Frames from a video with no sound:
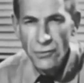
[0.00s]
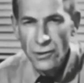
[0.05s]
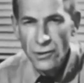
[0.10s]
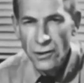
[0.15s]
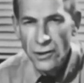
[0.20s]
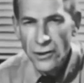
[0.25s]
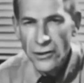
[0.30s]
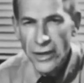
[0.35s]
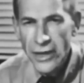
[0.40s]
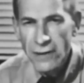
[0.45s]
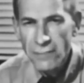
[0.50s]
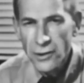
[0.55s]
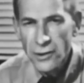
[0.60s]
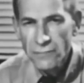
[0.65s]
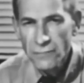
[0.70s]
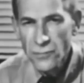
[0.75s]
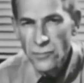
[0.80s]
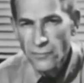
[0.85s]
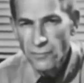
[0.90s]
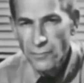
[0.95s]
no longer
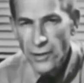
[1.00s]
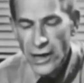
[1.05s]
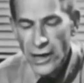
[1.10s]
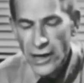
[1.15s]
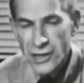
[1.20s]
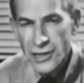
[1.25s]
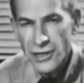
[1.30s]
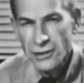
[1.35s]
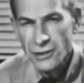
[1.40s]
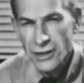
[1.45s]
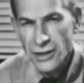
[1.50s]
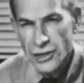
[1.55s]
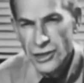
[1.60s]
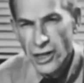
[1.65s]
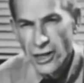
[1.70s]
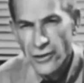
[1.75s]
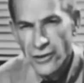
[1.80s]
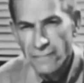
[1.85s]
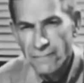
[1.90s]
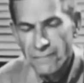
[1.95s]
able to move past
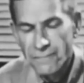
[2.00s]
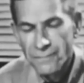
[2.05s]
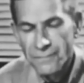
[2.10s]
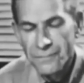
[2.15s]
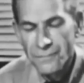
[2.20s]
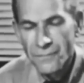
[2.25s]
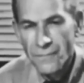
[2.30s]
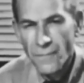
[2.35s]
each other.